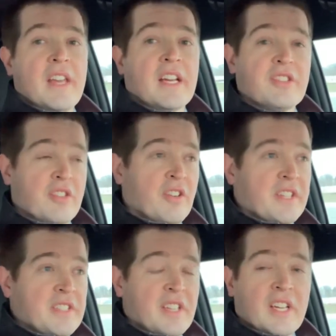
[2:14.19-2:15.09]
next
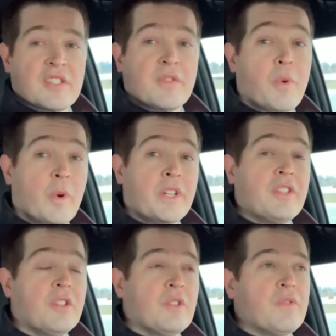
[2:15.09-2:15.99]
36,
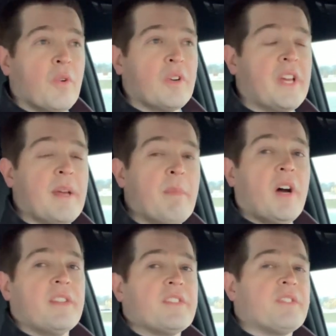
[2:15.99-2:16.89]
42, 48
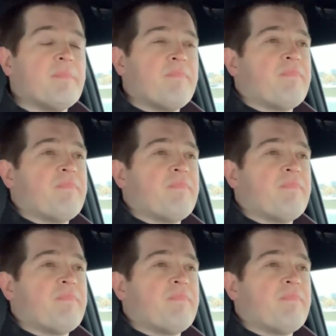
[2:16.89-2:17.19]
months.